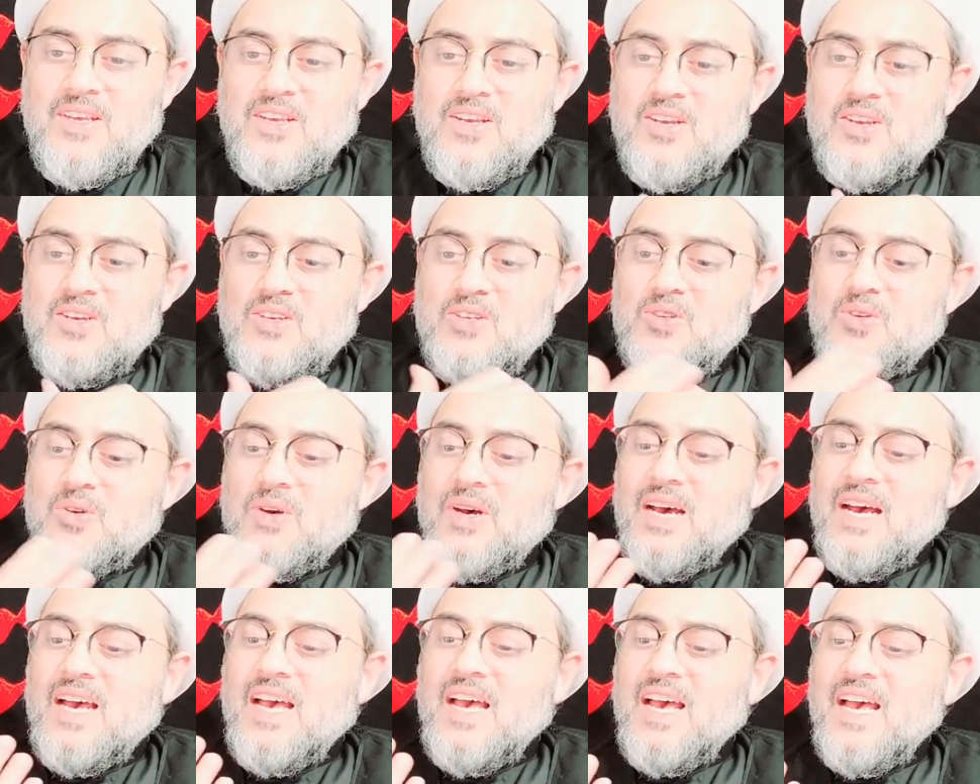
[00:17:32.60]
So
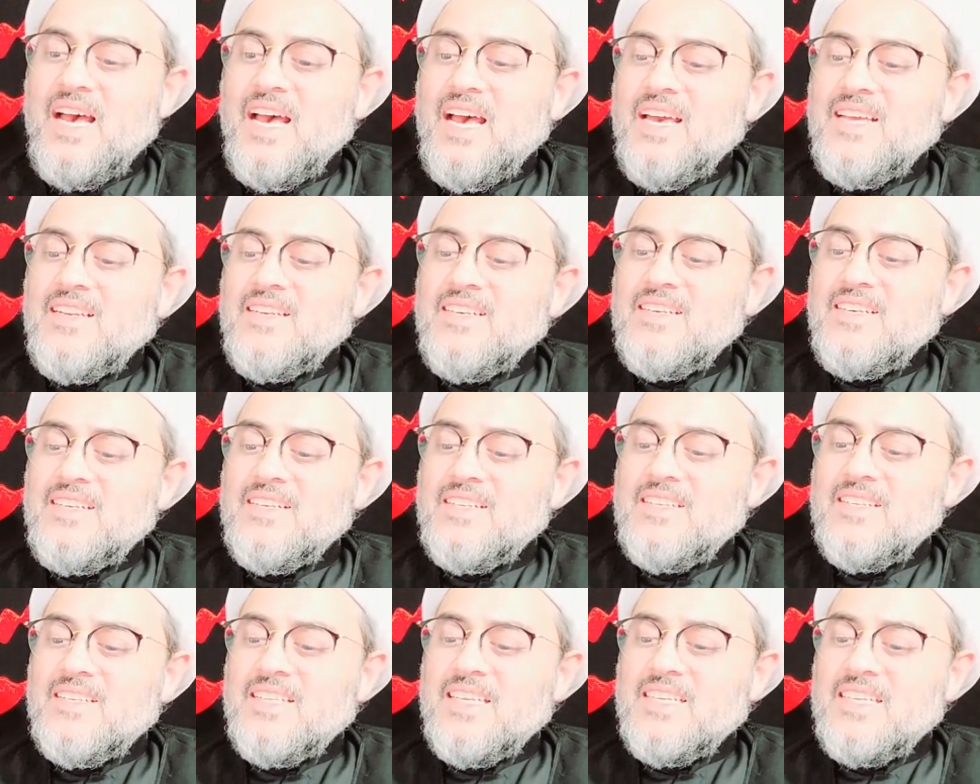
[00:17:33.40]
a hand
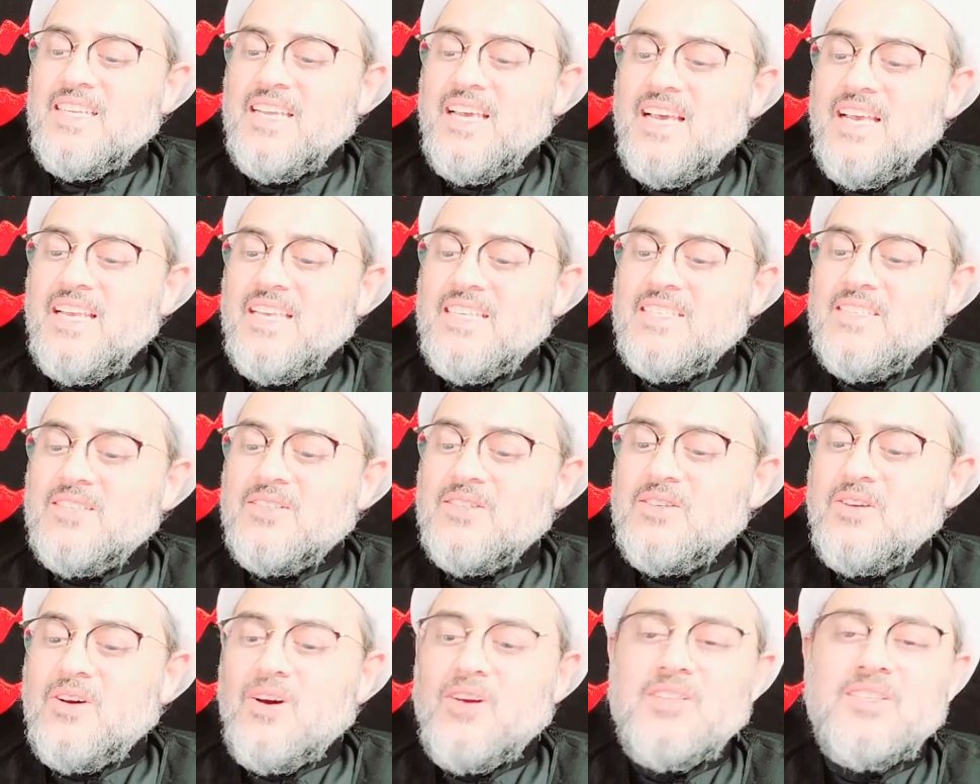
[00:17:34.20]
that has
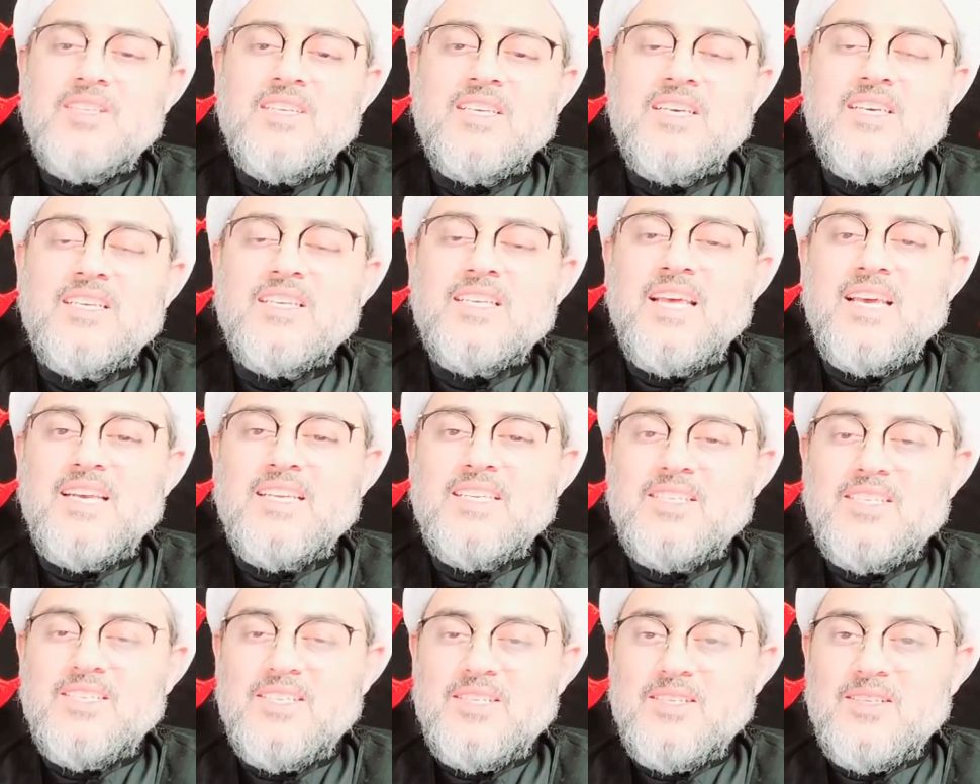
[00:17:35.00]
got
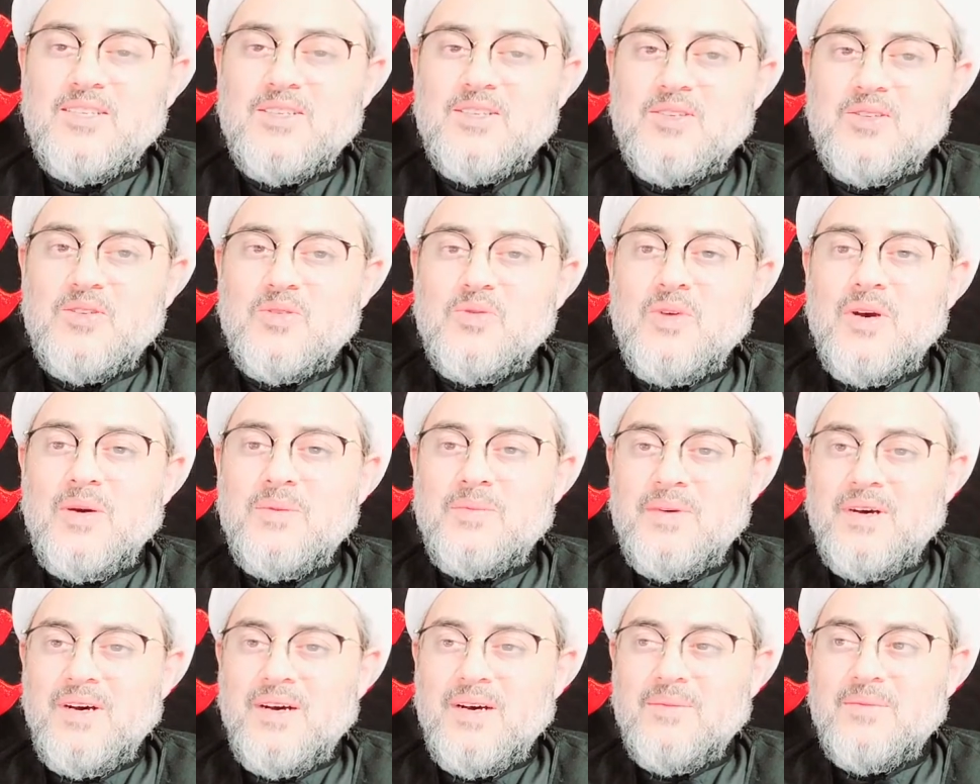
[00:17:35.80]
connected to
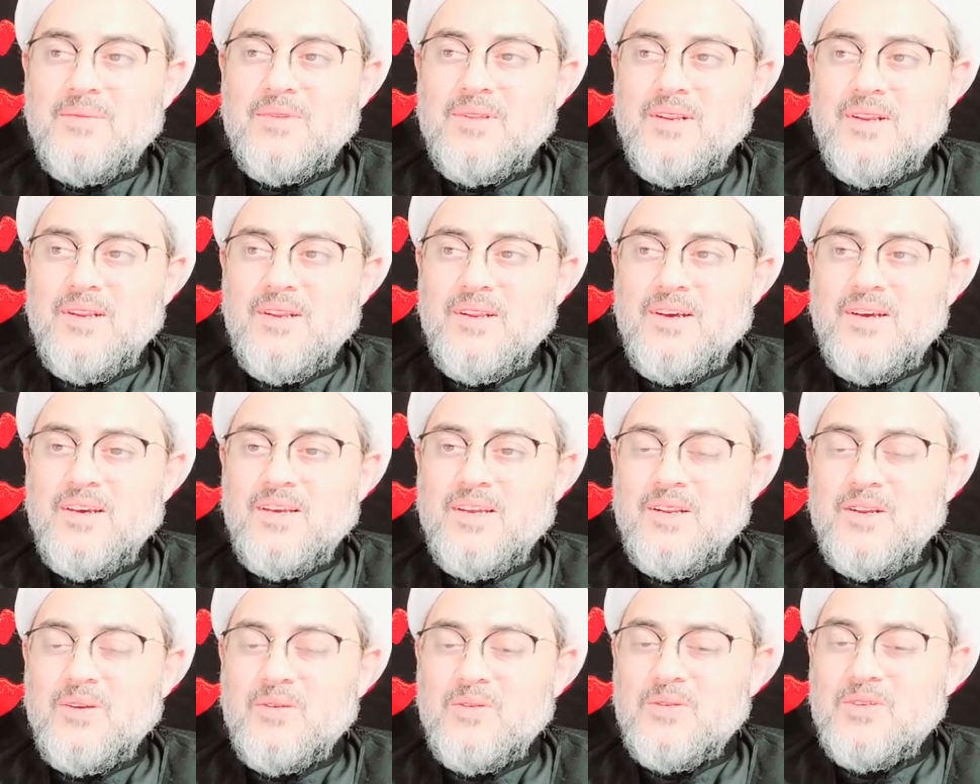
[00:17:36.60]
Abu Abdullah
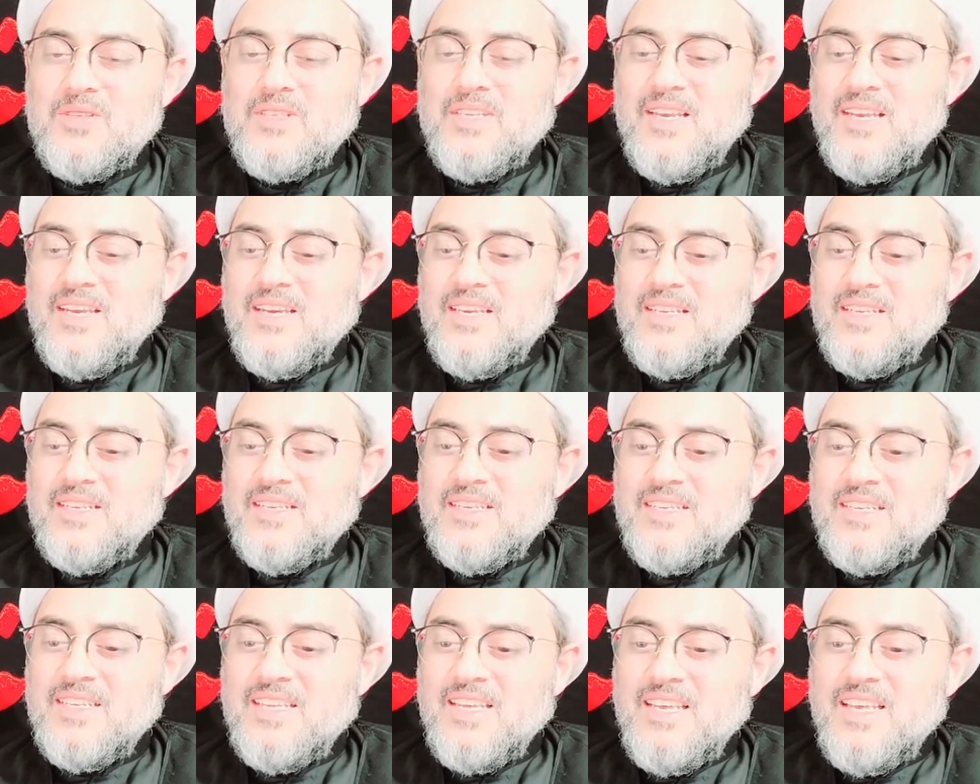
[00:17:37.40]

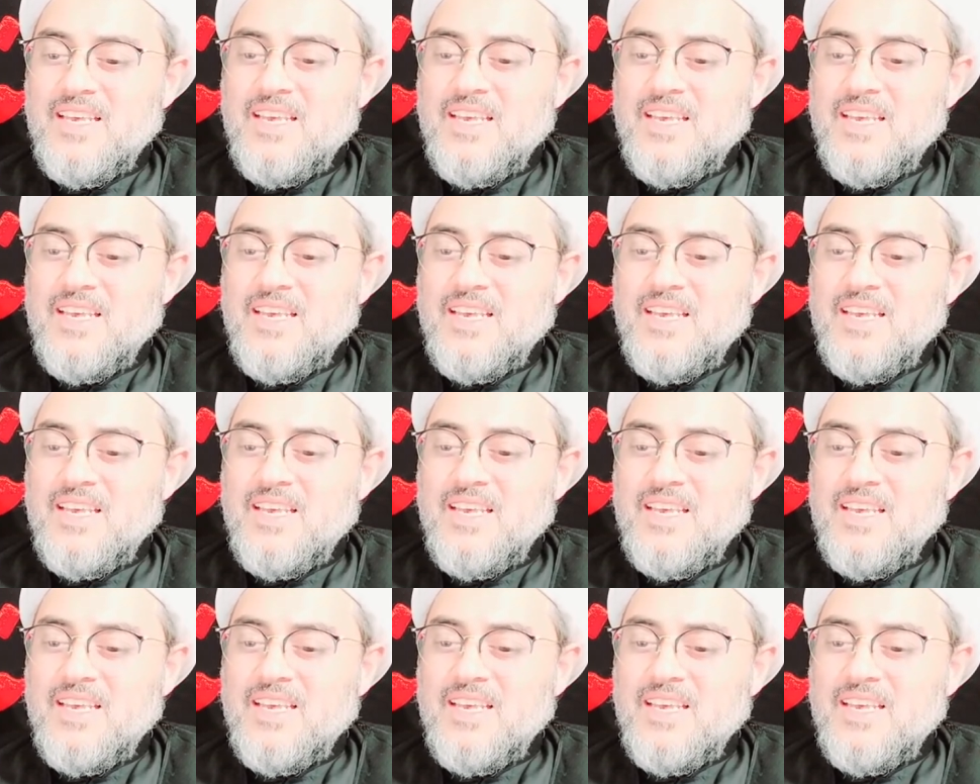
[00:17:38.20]
al-Hussein,